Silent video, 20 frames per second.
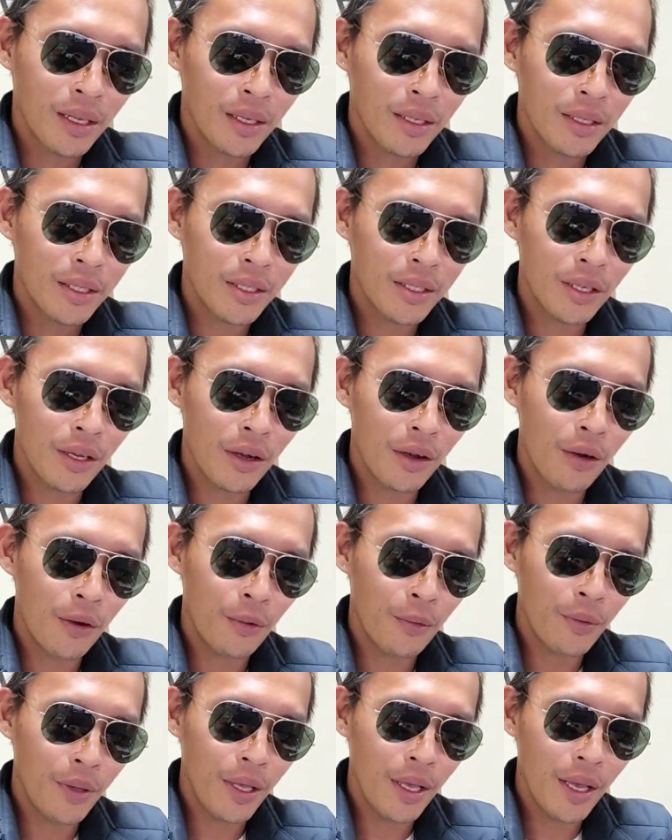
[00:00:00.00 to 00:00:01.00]
So
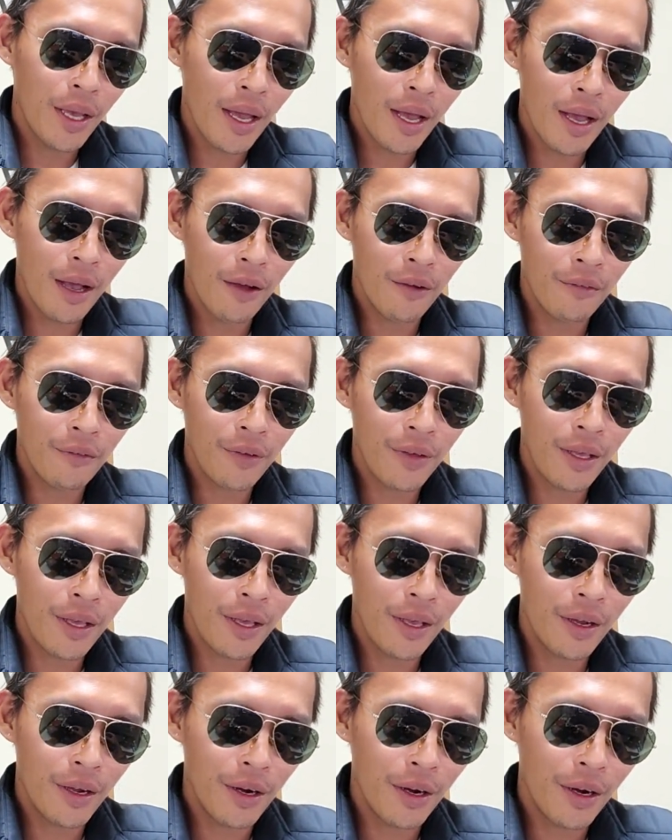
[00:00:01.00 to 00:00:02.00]
we have
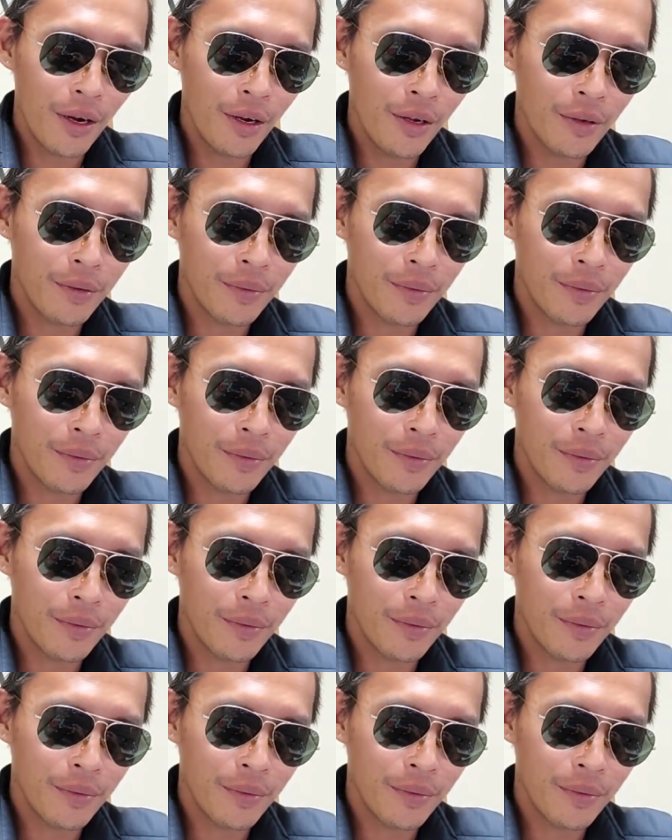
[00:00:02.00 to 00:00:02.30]
here